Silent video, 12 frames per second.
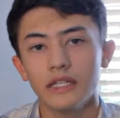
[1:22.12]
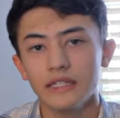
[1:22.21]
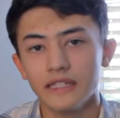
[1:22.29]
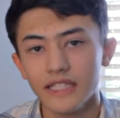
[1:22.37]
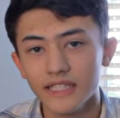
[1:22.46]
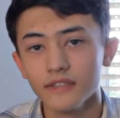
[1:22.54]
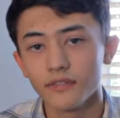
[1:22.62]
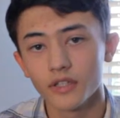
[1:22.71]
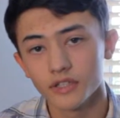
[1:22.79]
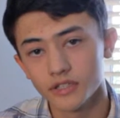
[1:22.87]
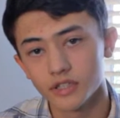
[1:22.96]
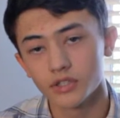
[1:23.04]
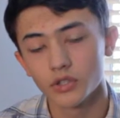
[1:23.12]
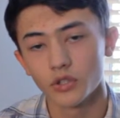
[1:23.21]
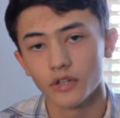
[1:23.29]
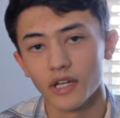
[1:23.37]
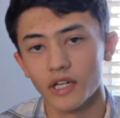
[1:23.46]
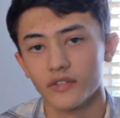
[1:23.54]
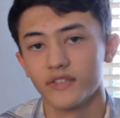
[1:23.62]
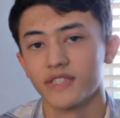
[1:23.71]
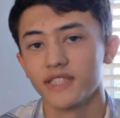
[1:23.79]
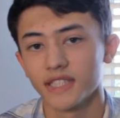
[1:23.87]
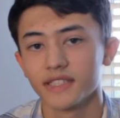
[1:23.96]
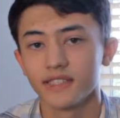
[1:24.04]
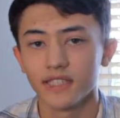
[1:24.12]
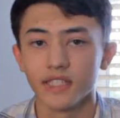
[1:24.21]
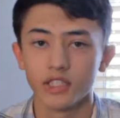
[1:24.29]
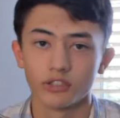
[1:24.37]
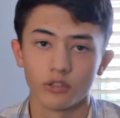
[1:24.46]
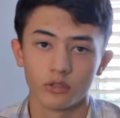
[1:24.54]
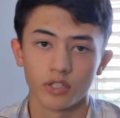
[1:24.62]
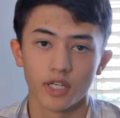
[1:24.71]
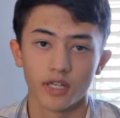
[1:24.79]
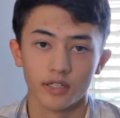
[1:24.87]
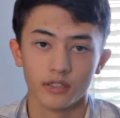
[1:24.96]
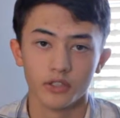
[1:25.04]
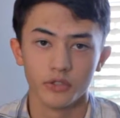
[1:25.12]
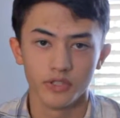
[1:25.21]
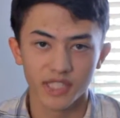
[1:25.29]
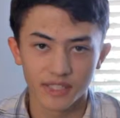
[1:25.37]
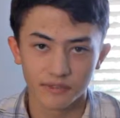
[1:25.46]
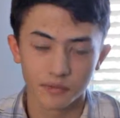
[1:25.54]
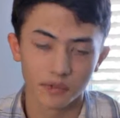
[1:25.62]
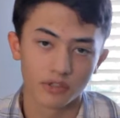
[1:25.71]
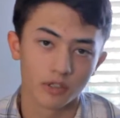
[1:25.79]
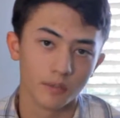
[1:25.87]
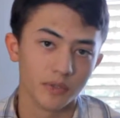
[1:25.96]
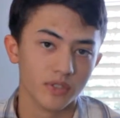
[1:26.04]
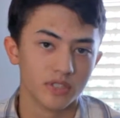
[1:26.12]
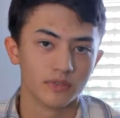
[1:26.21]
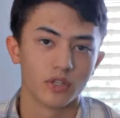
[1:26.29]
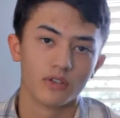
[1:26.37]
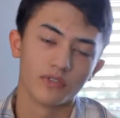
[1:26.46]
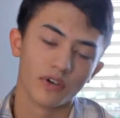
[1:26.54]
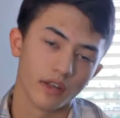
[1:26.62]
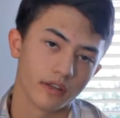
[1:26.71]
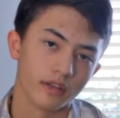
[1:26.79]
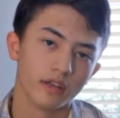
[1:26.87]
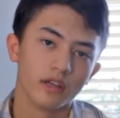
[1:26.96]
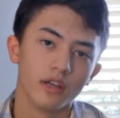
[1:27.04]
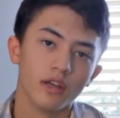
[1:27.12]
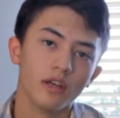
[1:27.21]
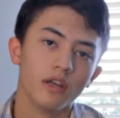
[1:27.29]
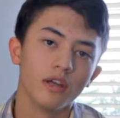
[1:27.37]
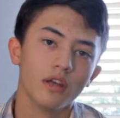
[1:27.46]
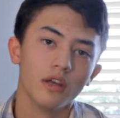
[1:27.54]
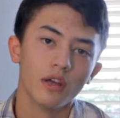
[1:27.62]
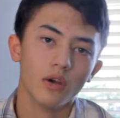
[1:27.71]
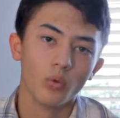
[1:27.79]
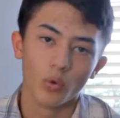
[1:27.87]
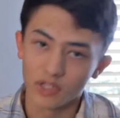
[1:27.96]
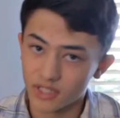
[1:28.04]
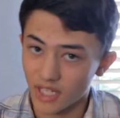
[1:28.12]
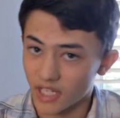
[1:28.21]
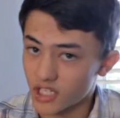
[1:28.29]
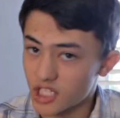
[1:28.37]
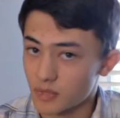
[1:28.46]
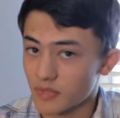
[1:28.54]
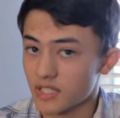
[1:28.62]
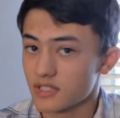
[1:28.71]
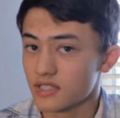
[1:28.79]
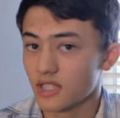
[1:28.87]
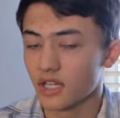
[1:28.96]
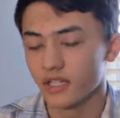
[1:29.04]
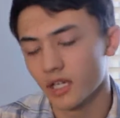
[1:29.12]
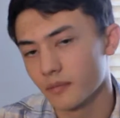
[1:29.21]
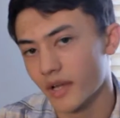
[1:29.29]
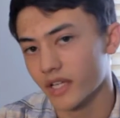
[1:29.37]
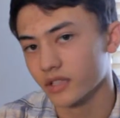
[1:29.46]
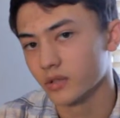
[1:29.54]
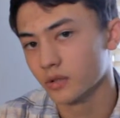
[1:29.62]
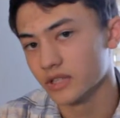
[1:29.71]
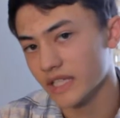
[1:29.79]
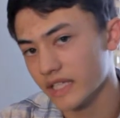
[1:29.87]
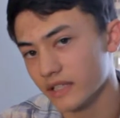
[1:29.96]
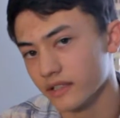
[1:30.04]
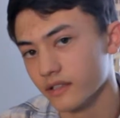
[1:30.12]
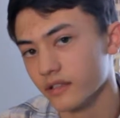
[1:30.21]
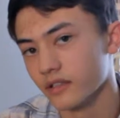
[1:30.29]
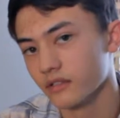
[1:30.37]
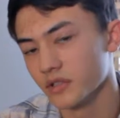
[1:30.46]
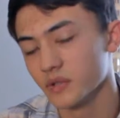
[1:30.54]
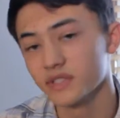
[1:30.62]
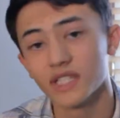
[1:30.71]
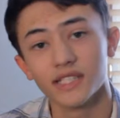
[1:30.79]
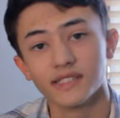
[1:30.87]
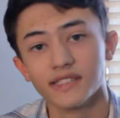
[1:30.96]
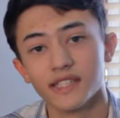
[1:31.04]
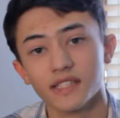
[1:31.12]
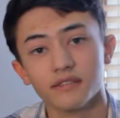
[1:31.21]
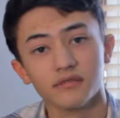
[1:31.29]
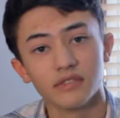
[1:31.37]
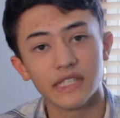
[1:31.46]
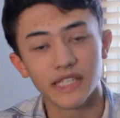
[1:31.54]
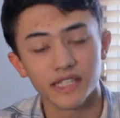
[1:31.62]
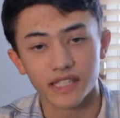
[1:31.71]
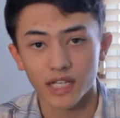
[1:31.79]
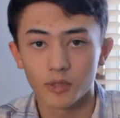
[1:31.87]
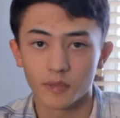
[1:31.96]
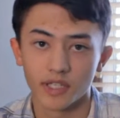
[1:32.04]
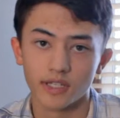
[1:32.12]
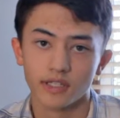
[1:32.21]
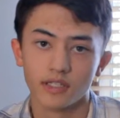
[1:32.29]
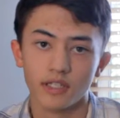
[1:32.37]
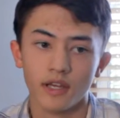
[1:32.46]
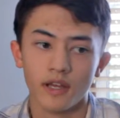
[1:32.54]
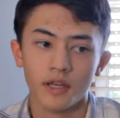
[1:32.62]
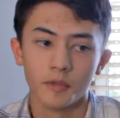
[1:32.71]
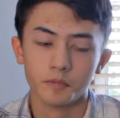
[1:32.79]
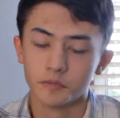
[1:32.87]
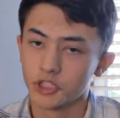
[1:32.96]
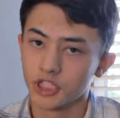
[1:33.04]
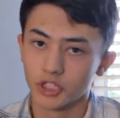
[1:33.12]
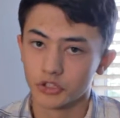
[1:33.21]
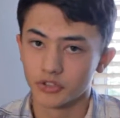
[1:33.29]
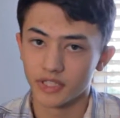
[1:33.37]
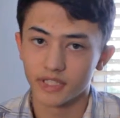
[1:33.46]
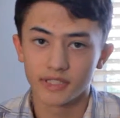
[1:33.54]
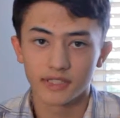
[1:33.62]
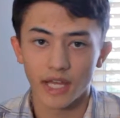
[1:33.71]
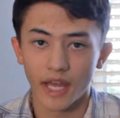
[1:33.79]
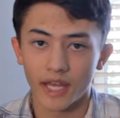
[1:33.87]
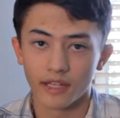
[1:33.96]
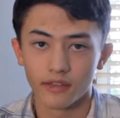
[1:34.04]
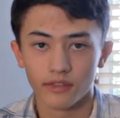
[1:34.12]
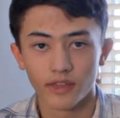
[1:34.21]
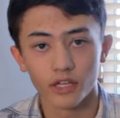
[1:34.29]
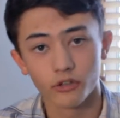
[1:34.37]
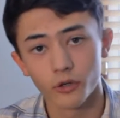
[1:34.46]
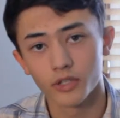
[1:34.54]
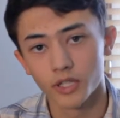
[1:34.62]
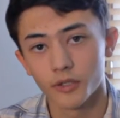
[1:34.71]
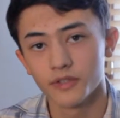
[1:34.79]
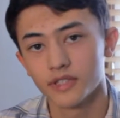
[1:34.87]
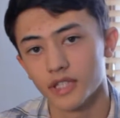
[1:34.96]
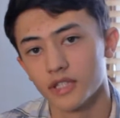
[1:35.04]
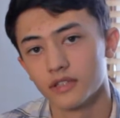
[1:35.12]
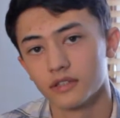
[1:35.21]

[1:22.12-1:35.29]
Lily follows the story of a 16-year-old girl who lives with her abusive godfather. One day she meets a young man called Ian who says that he can help her. She agrees and they grow closer.